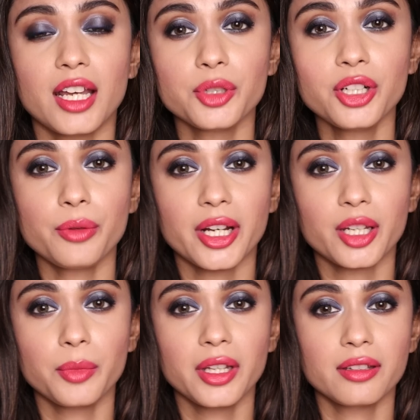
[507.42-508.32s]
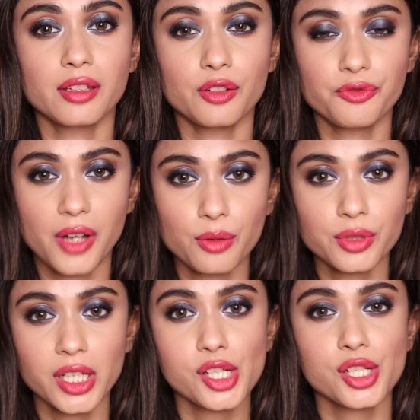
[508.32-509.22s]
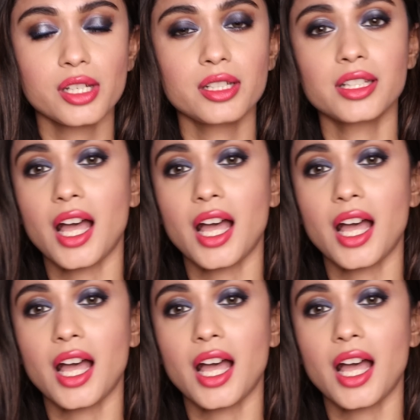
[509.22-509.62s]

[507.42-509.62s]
I'm going to recommend the foundation,